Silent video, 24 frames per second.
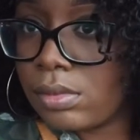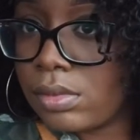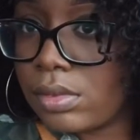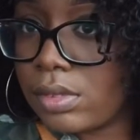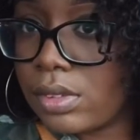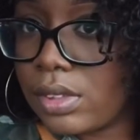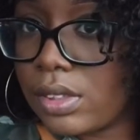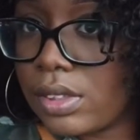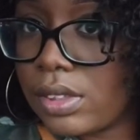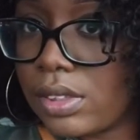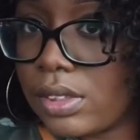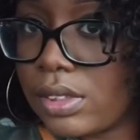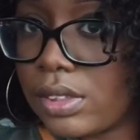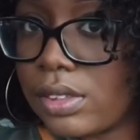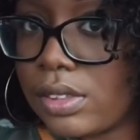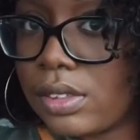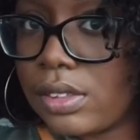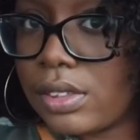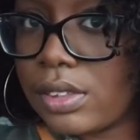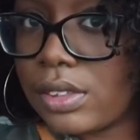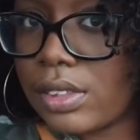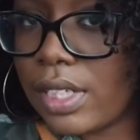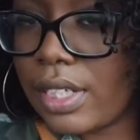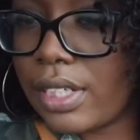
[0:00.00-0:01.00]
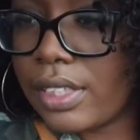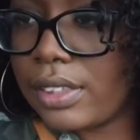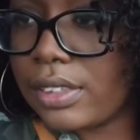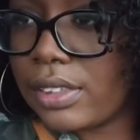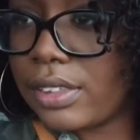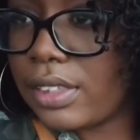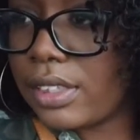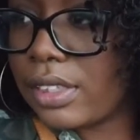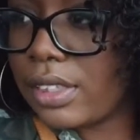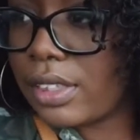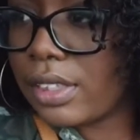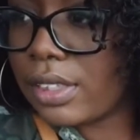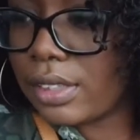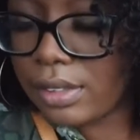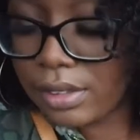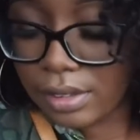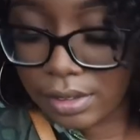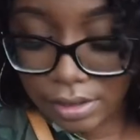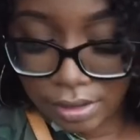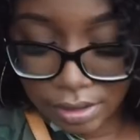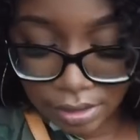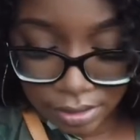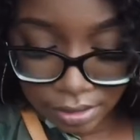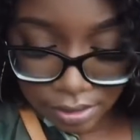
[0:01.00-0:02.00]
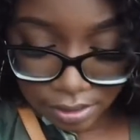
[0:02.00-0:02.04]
Because this guy is staring at me.